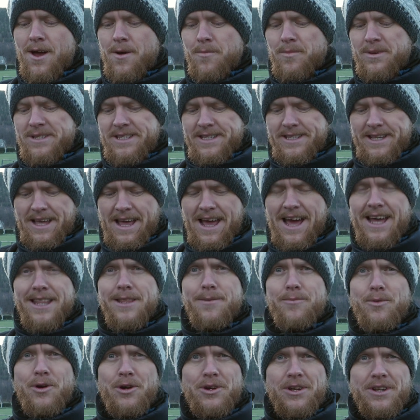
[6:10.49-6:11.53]
But since I had the
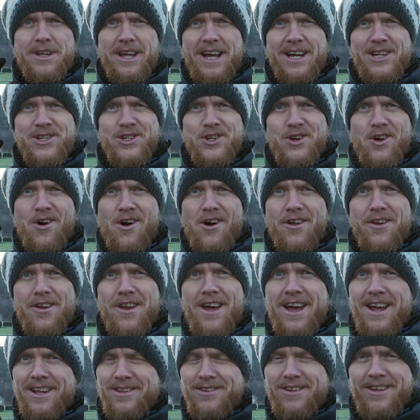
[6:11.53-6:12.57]
bird detection on,
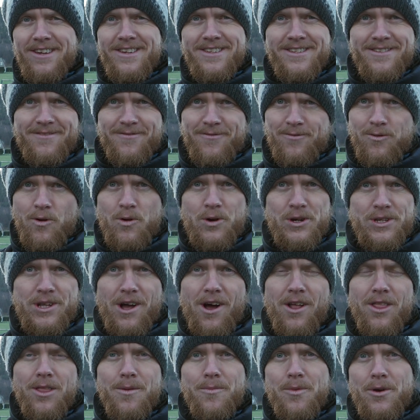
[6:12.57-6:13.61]
I focused
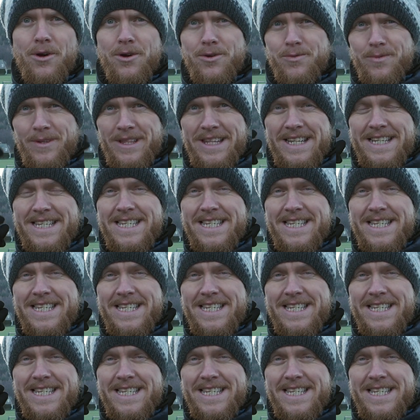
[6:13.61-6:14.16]
on the bird within a